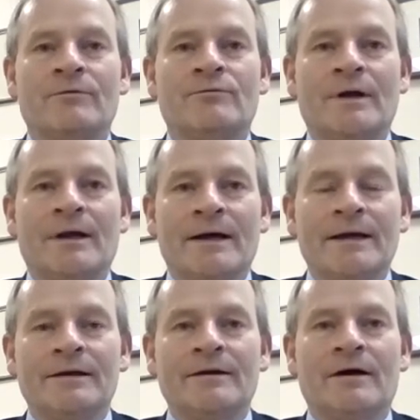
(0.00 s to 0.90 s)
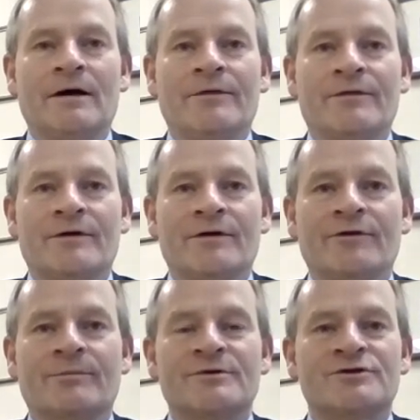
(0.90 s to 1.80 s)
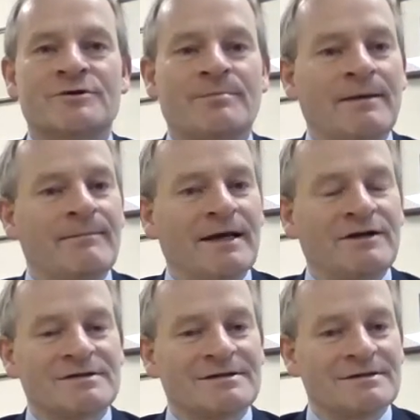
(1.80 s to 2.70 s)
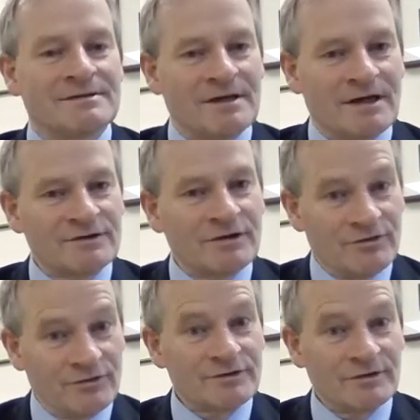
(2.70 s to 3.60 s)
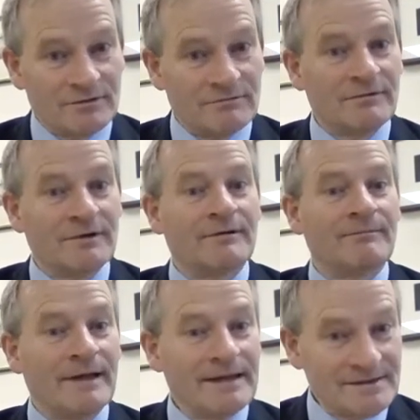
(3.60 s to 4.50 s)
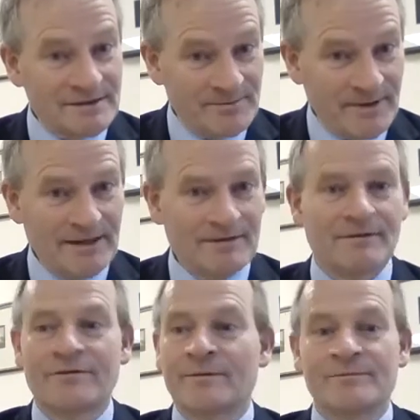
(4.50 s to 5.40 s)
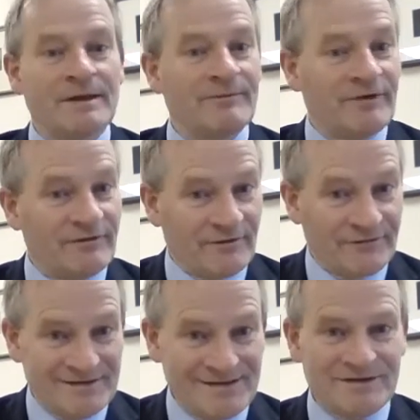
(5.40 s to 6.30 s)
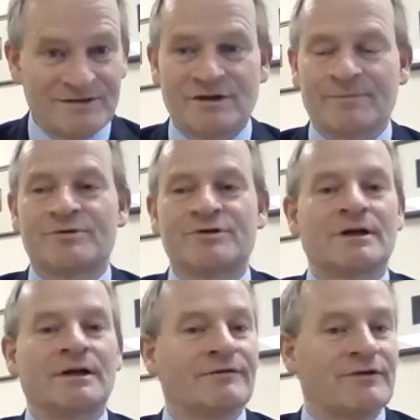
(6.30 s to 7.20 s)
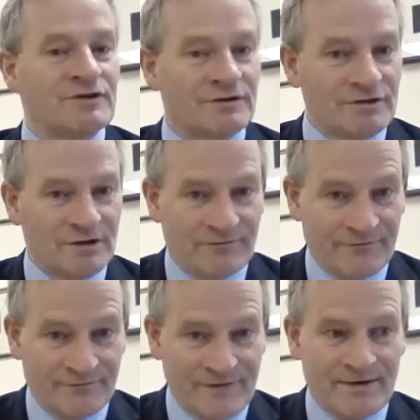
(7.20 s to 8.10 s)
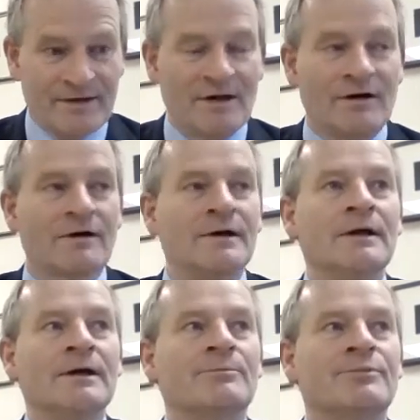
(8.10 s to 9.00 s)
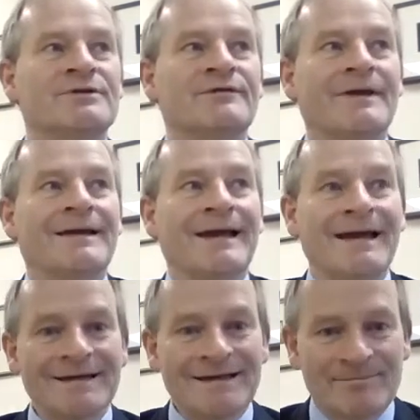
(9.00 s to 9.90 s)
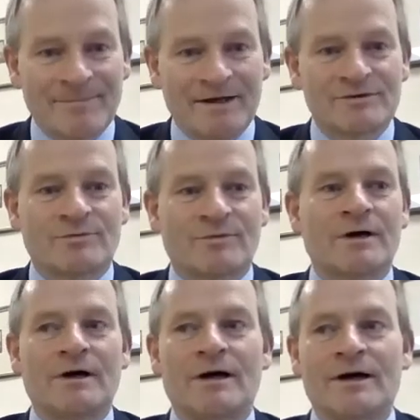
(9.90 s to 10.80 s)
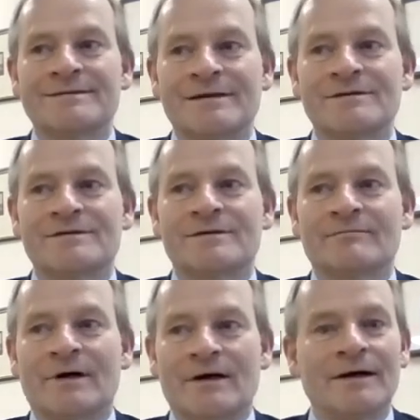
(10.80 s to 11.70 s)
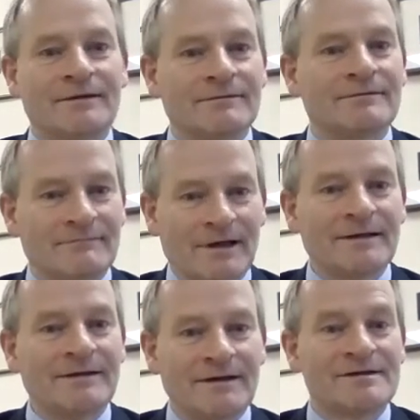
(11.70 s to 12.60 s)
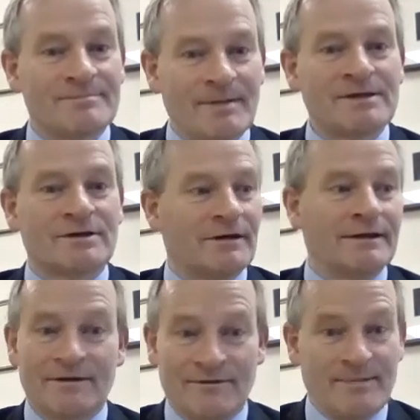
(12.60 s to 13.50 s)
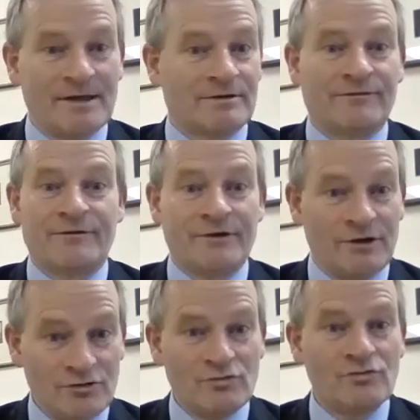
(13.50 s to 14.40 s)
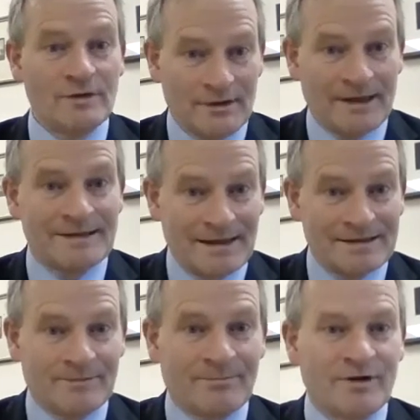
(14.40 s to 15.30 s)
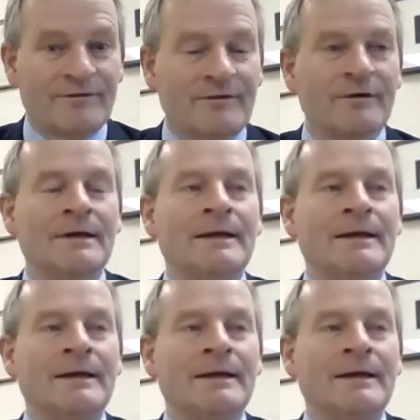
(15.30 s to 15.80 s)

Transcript: relying on their husband to pay maintenance is not a good place to be. Sometimes it's of necessity, particularly if the children are very young. But if they can get back to work, I say to them, I think it's better. I think it's better for you as a person.